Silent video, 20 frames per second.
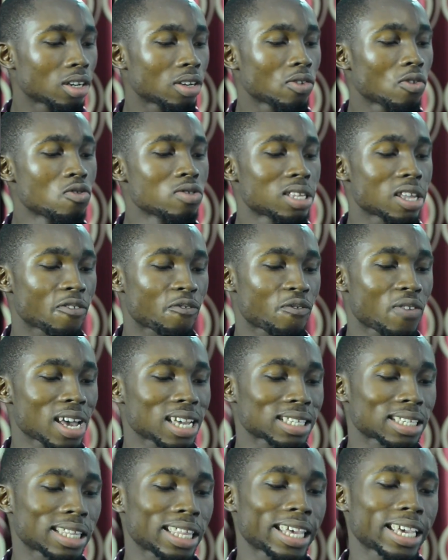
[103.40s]
Who's the
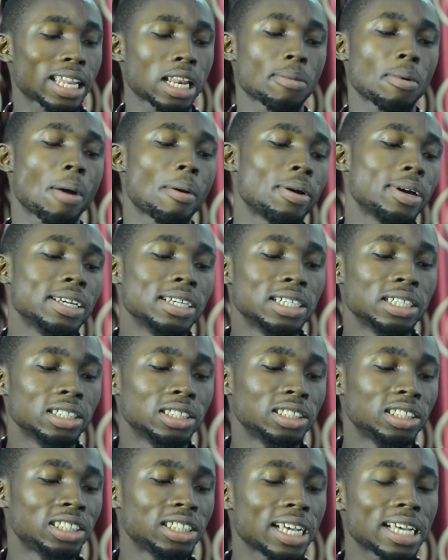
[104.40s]
first link in the
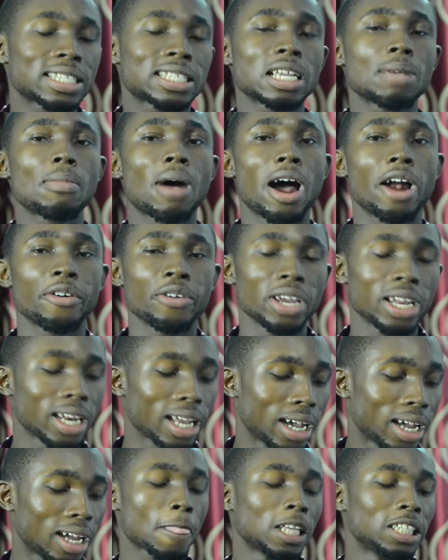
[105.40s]
GSM Arena?